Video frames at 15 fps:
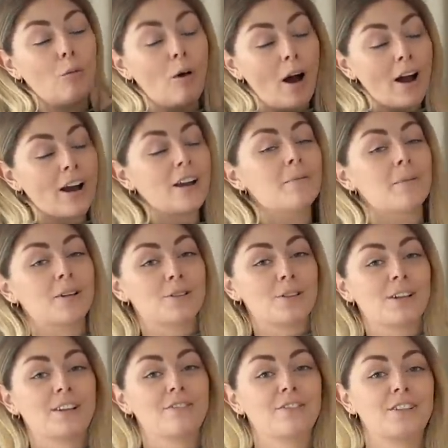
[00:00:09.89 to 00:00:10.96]
Why am I
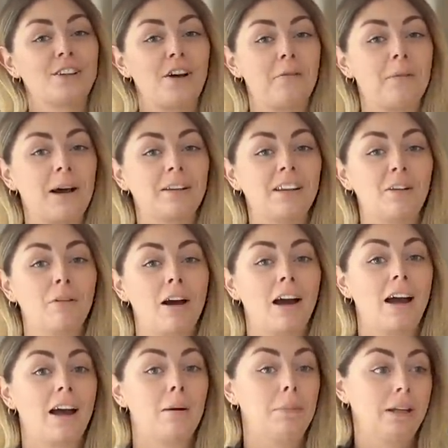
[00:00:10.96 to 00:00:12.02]
doing a video about
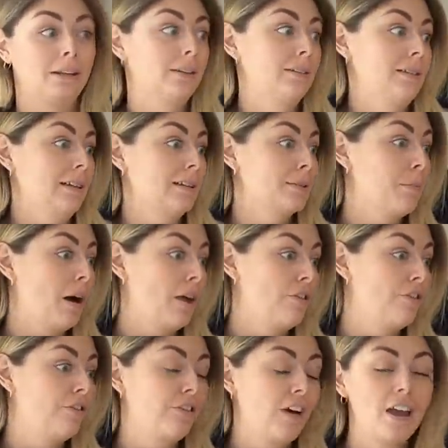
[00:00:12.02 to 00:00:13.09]
knitwear? Because it's my
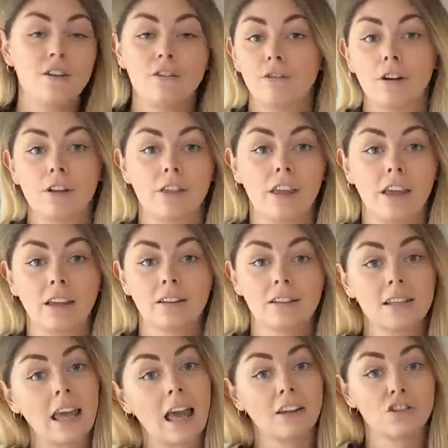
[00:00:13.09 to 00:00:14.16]
favourite thing
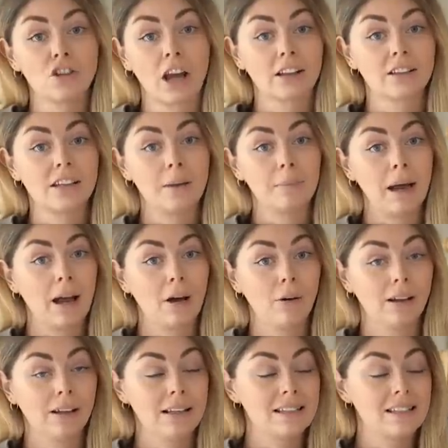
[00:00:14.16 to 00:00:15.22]
to get chatty
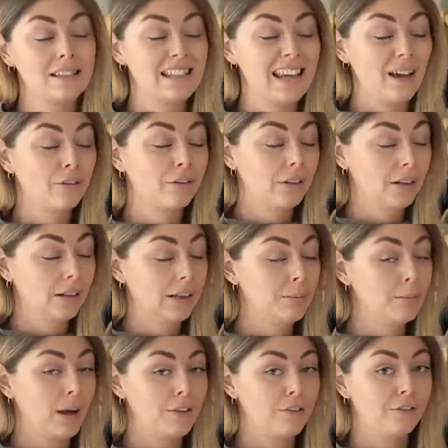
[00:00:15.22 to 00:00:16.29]
about and it's definitely
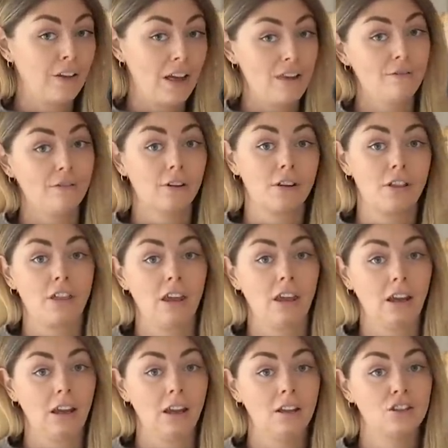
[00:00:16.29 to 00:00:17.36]
my favourite
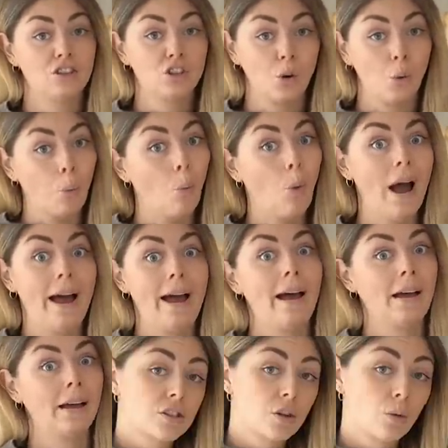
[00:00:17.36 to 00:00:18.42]
thing to
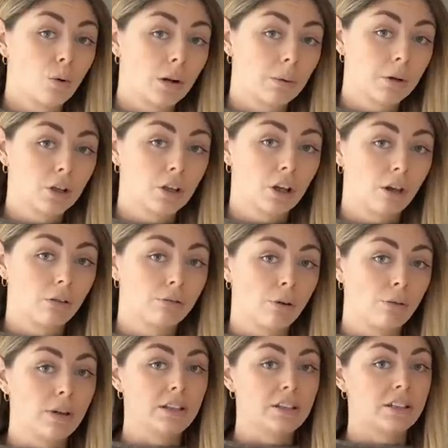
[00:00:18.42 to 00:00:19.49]
wear. So what I'm going to go
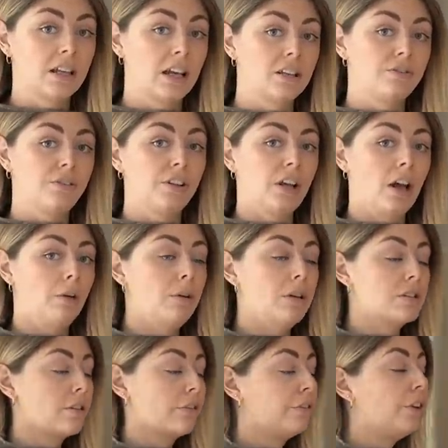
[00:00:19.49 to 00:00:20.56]
through in today's video
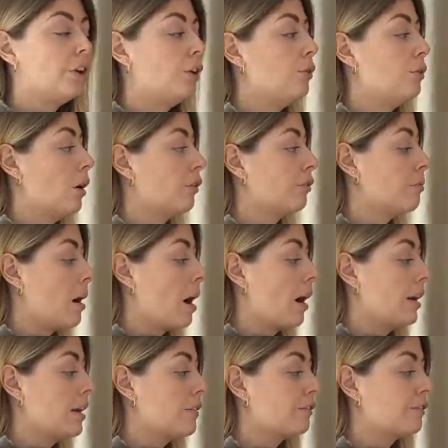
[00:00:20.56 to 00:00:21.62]
is a few of
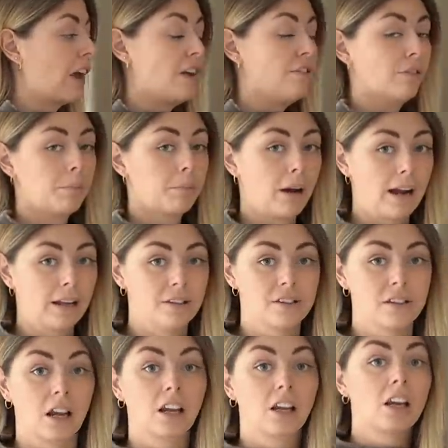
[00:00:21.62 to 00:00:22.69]
my favourite
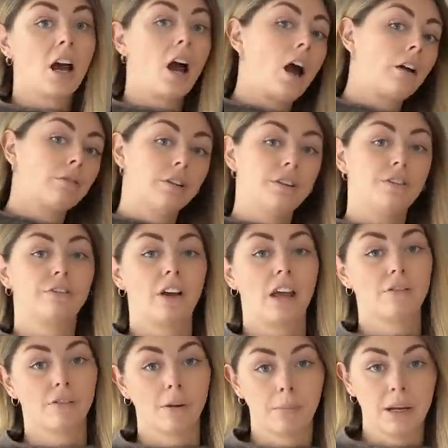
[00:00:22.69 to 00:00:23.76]
brands and current
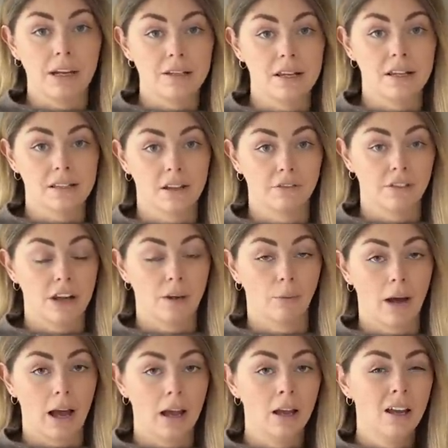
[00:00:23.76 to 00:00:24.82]
favourite pieces of
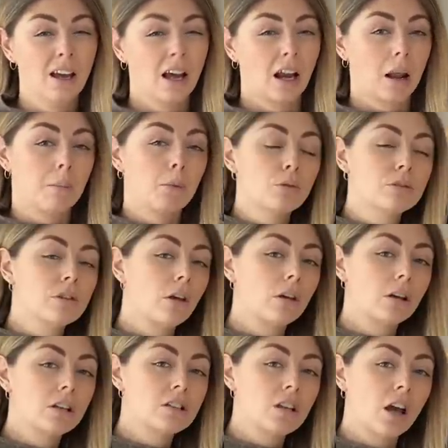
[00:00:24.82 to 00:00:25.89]
knitwear, and I'm also
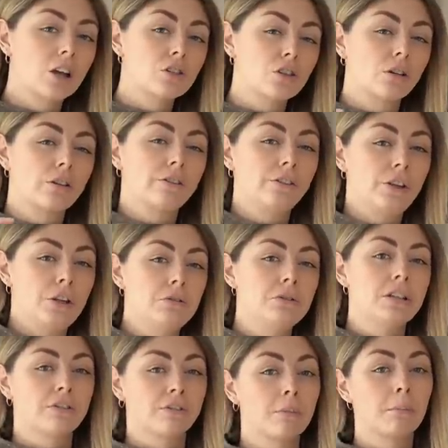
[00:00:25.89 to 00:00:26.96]
going to touch on a few
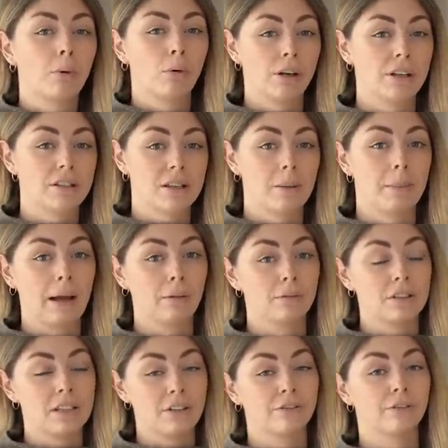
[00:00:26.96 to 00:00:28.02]
different points
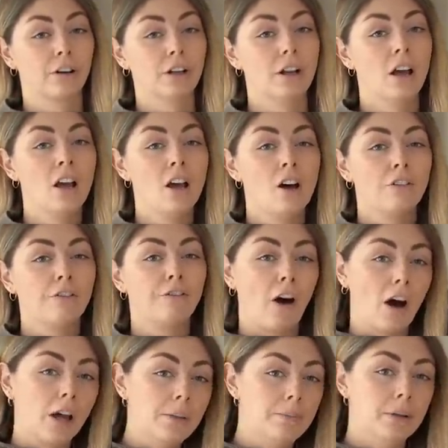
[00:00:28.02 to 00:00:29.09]
about different
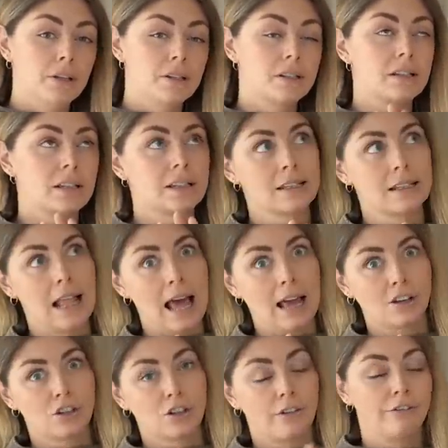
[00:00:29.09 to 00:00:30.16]
fibres
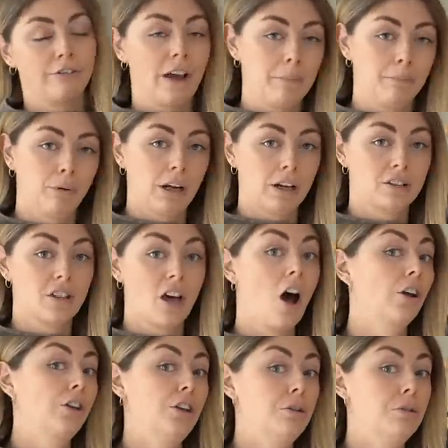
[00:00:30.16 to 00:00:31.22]
slash fabrics that
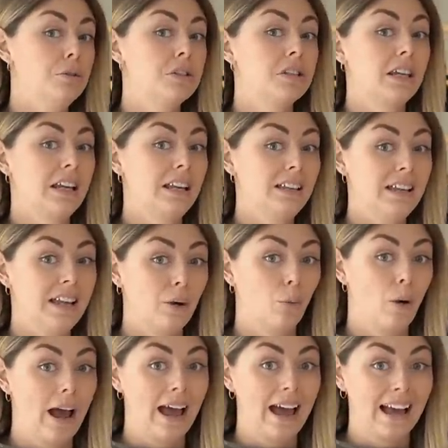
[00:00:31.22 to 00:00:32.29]
are used in
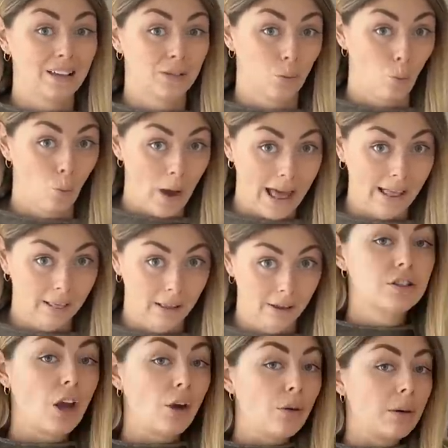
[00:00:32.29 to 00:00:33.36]
knitwear as well.
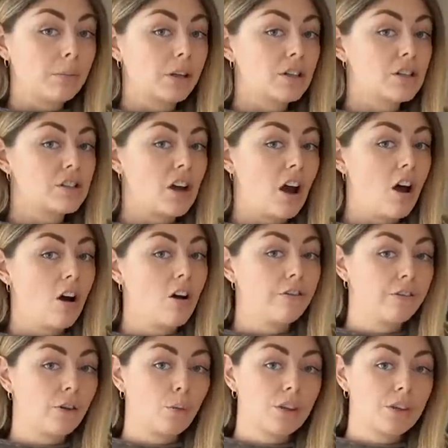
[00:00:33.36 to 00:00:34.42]
So I'm going to start
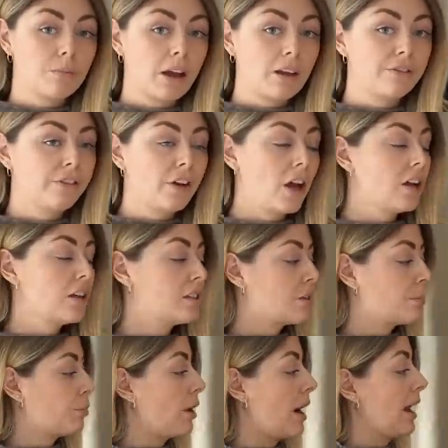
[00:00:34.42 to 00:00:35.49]
off with my
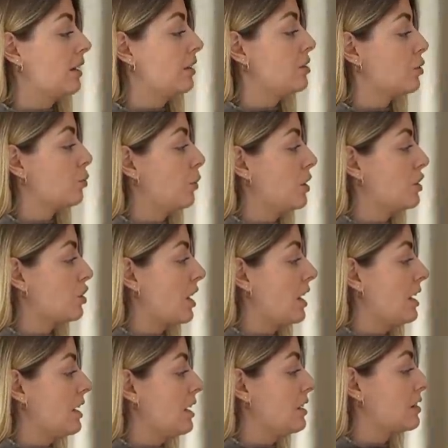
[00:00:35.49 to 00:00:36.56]
first brand, which
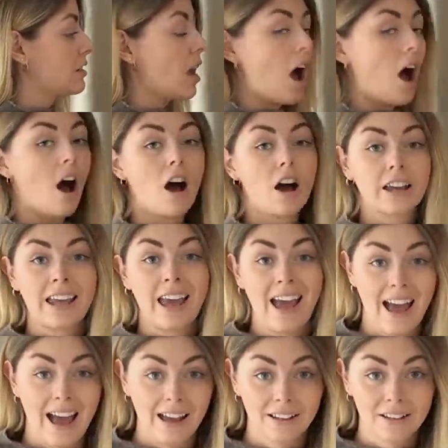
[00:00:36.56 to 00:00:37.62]
is
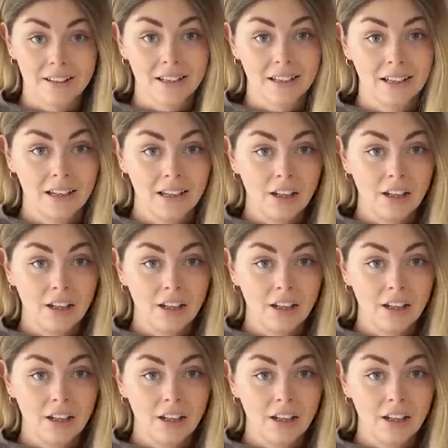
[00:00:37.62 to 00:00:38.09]
Arquette.